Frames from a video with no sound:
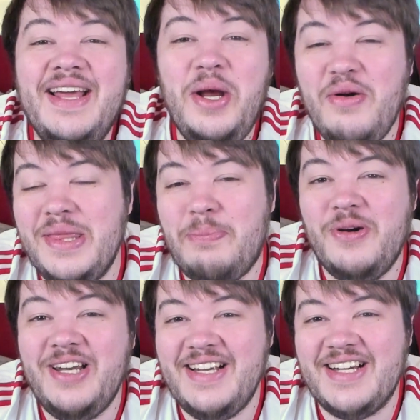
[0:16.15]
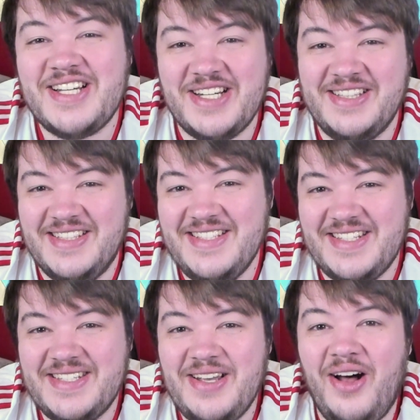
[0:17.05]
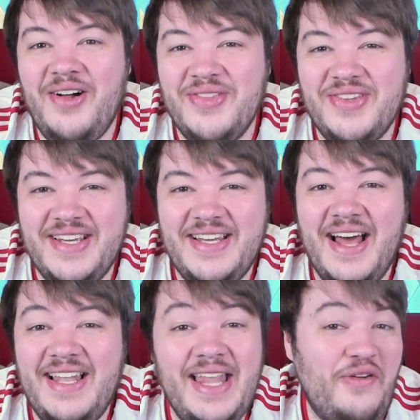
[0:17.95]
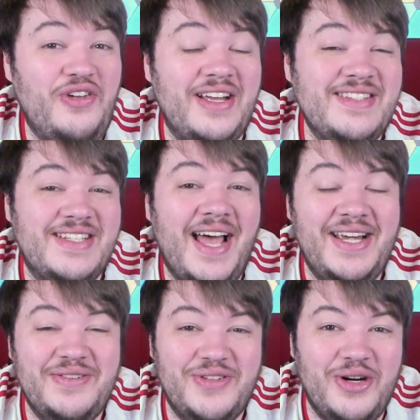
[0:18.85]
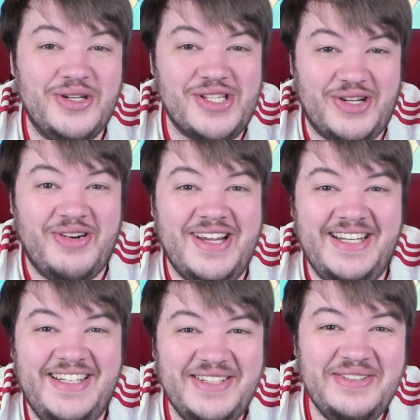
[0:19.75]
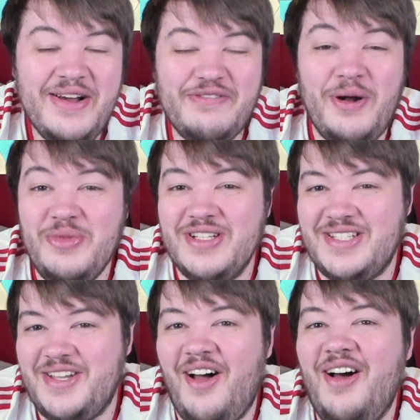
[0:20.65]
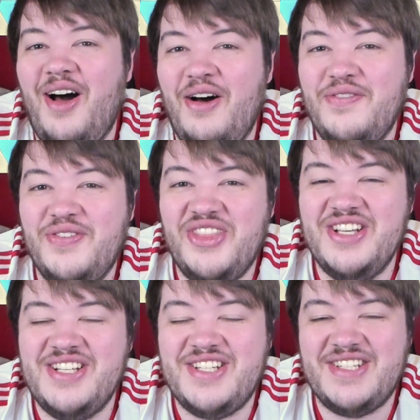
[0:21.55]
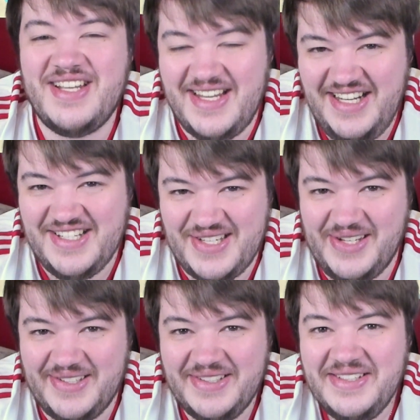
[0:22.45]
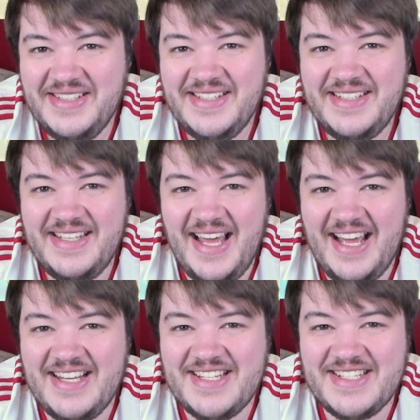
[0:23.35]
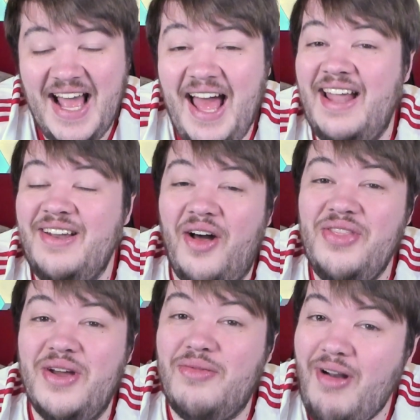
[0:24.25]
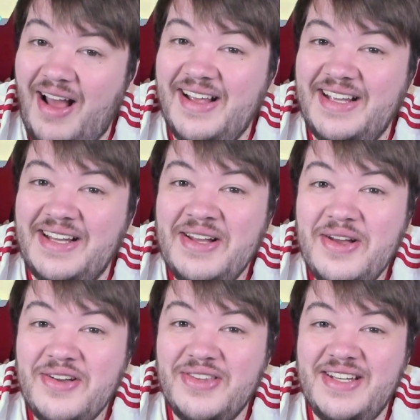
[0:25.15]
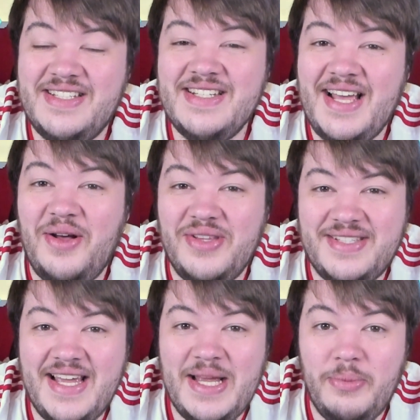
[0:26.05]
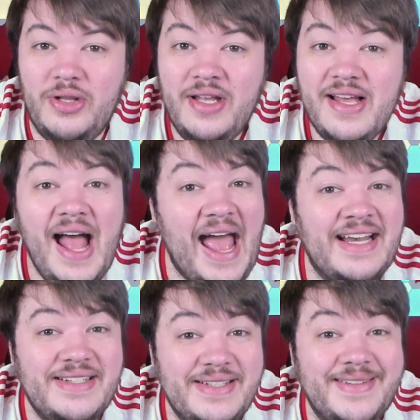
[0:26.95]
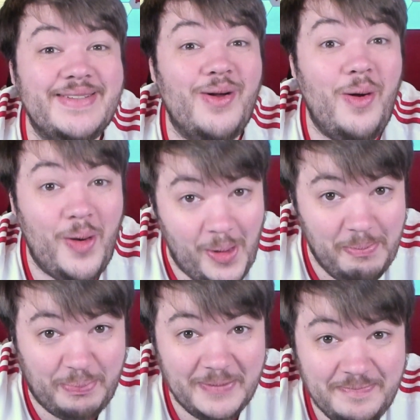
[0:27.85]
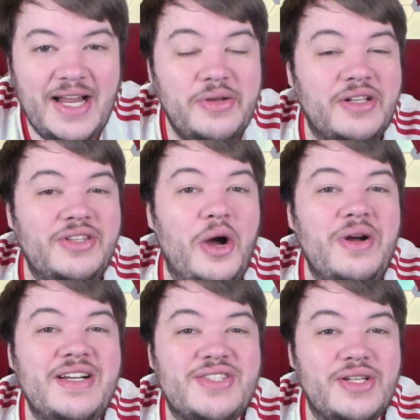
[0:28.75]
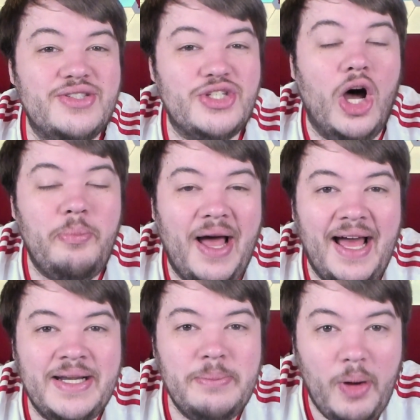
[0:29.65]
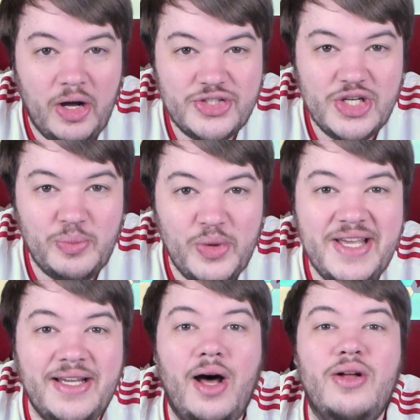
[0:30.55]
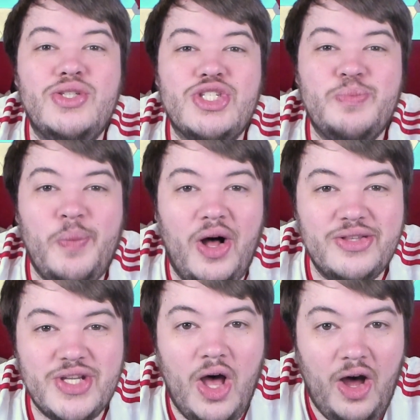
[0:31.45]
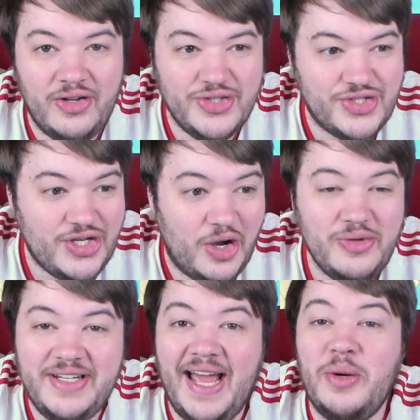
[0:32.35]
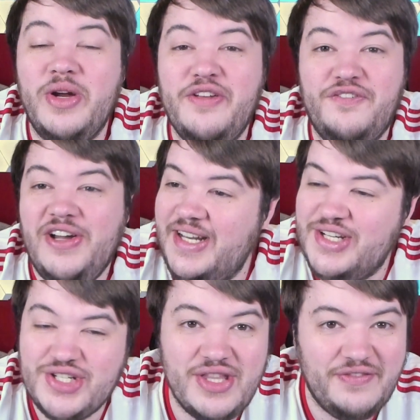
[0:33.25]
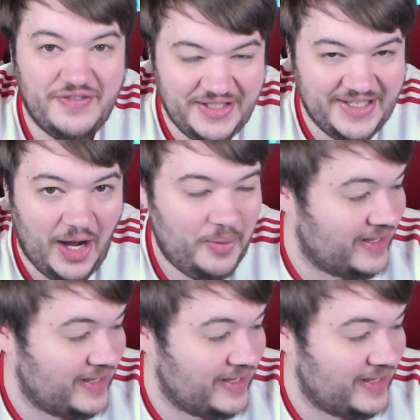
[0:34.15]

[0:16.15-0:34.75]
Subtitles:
Here are the predictions on the left-hand side of your screen from the start of the season. Yes, and on the right, this is how the table ended up. Now, you'll notice that top and bottom we got spot on, so can we finish the video